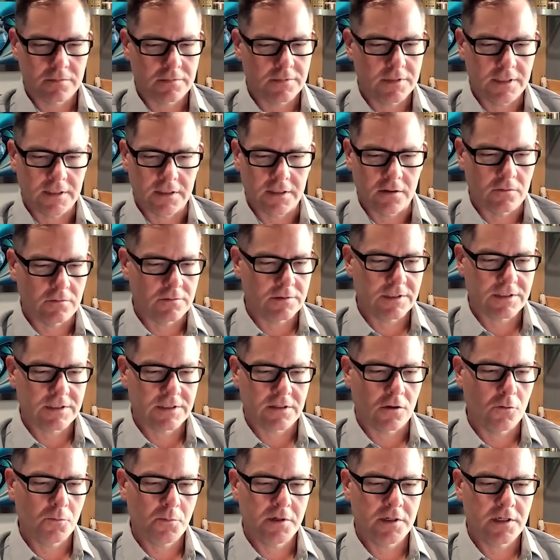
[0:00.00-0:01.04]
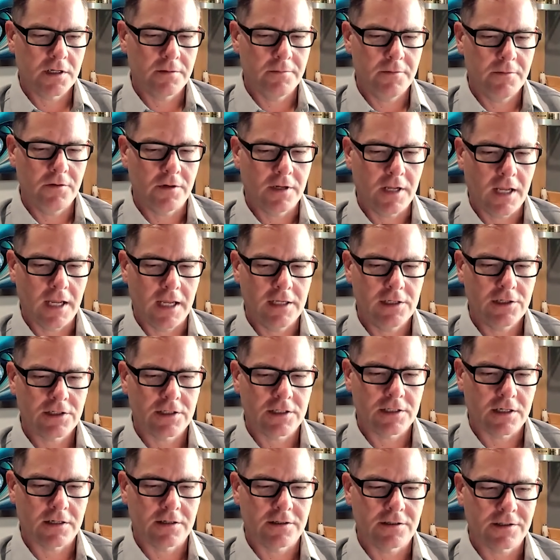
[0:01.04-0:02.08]
you know just open
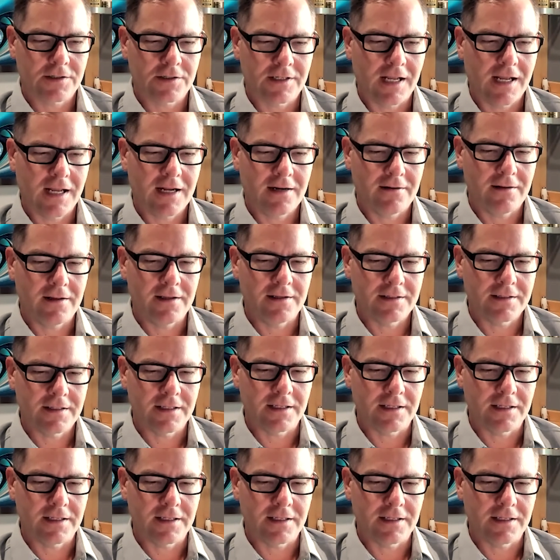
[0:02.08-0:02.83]
communication to understand these